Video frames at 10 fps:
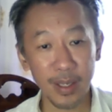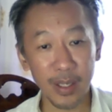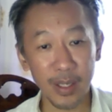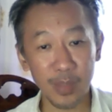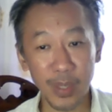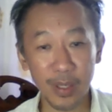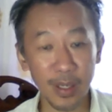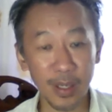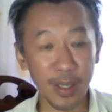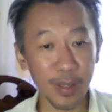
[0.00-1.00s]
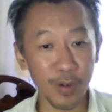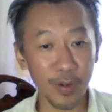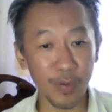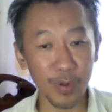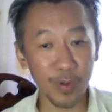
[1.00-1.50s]
especially
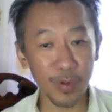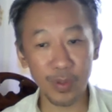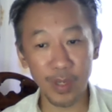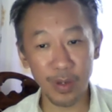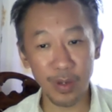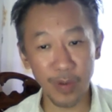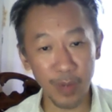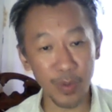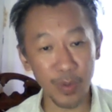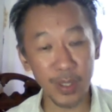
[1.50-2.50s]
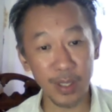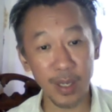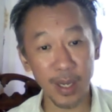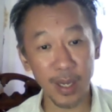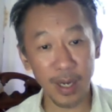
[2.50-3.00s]
for those in the Rainbow and
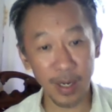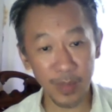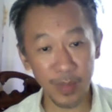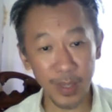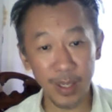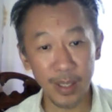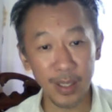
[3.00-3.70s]
Siddha Academy.